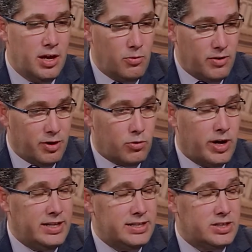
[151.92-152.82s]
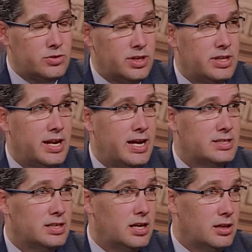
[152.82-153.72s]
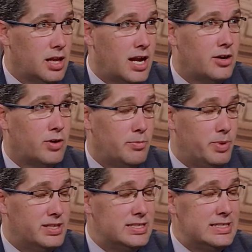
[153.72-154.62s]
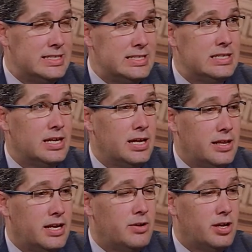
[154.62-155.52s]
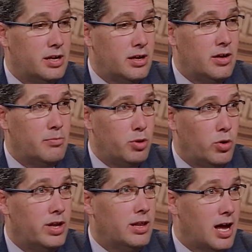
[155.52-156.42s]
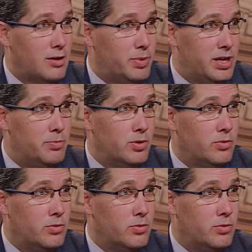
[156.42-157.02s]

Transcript: we have a great district that has a, a lot of great businesses that uh, employ a lot of people.